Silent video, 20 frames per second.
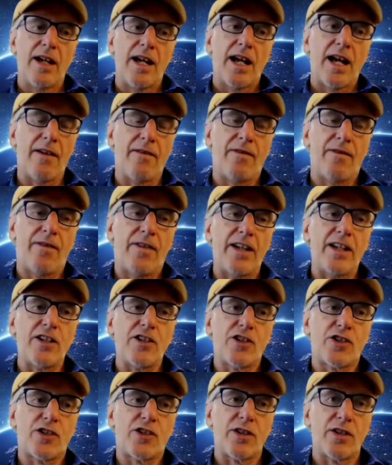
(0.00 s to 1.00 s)
have
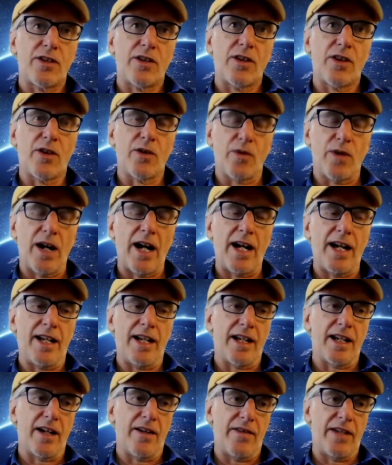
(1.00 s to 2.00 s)
finished the
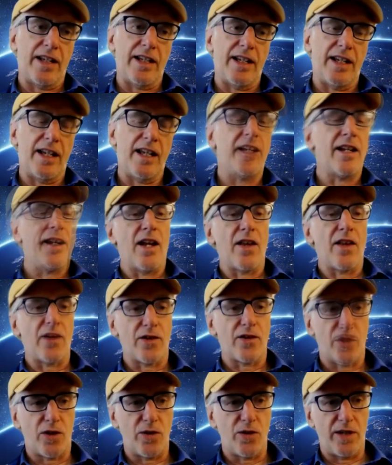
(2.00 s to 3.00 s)
writing of it in
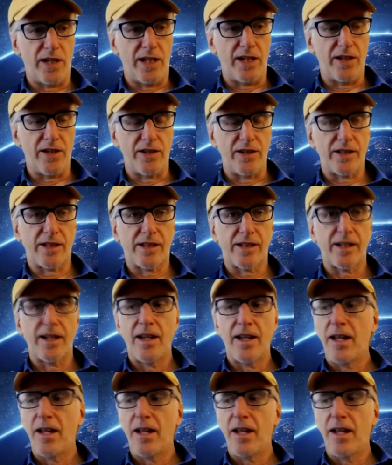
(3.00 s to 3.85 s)
another two years.